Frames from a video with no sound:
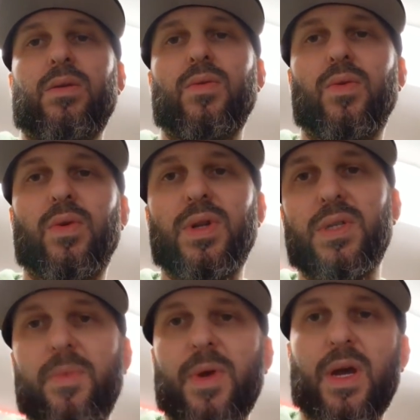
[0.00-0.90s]
What
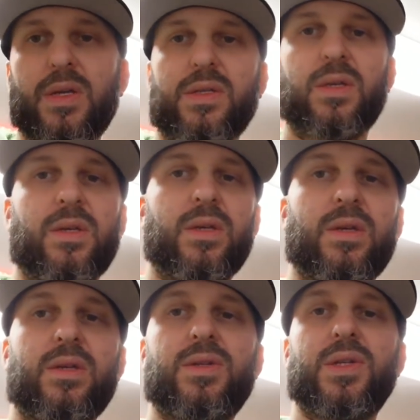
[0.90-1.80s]
is up, guys?
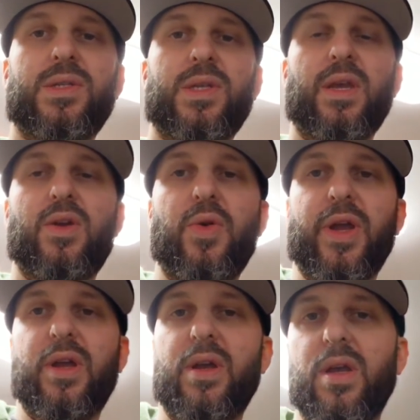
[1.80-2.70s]
Just a
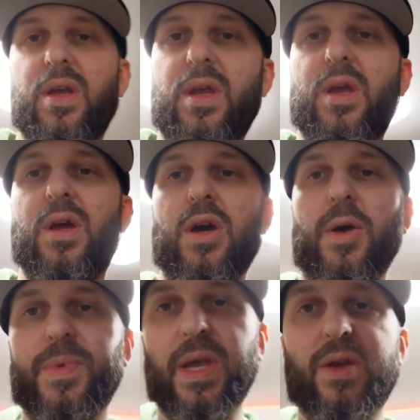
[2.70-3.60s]
quick
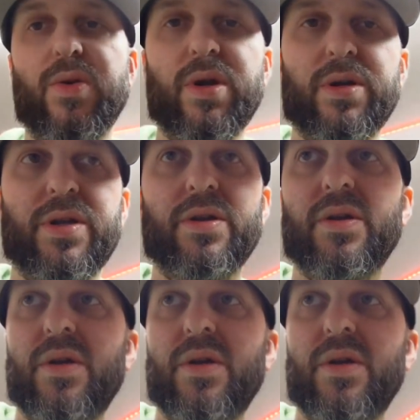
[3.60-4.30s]
update going on here.